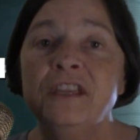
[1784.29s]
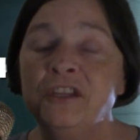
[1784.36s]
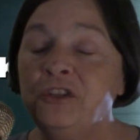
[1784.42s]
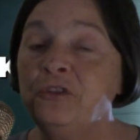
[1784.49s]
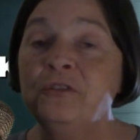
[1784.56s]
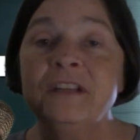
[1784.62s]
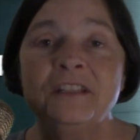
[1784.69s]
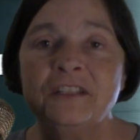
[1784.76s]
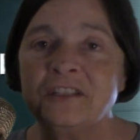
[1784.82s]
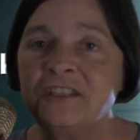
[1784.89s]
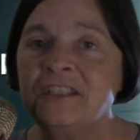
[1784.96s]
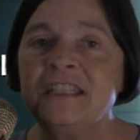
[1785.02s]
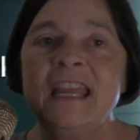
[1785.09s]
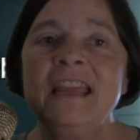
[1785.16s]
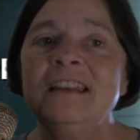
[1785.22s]
you get to
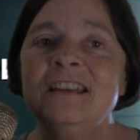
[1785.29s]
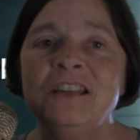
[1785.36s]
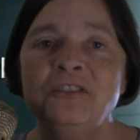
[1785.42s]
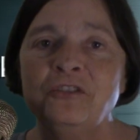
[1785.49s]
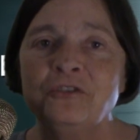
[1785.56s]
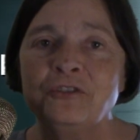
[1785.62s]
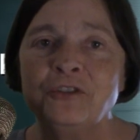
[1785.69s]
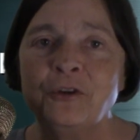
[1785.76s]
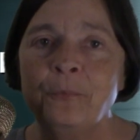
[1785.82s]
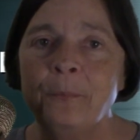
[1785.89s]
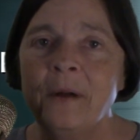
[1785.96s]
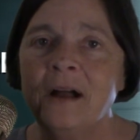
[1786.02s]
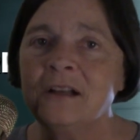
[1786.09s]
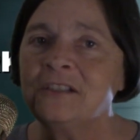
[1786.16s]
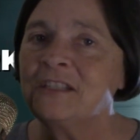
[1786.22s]
stand on your
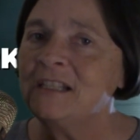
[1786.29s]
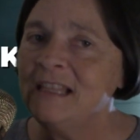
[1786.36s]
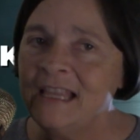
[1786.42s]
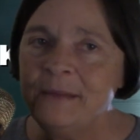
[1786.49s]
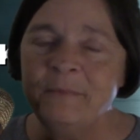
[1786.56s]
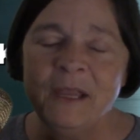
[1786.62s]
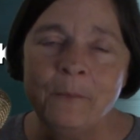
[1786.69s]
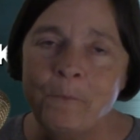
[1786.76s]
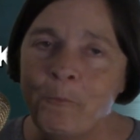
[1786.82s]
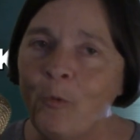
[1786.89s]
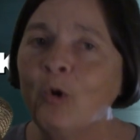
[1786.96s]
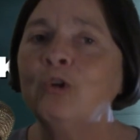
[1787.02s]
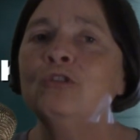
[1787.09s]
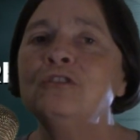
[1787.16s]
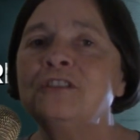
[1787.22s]
soapbox claiming
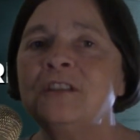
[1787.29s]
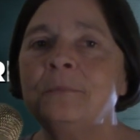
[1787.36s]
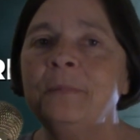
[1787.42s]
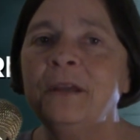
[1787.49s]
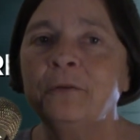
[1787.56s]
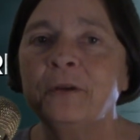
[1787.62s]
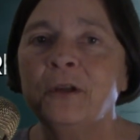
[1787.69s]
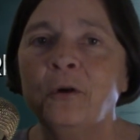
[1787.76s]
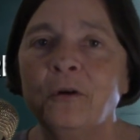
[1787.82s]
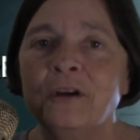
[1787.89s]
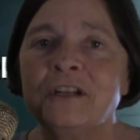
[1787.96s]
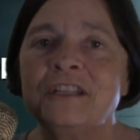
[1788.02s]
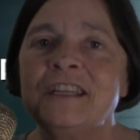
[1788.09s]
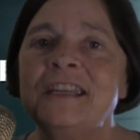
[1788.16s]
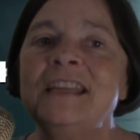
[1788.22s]
moral
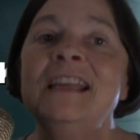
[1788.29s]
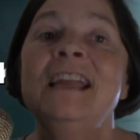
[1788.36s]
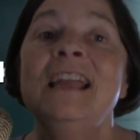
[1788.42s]
superiority,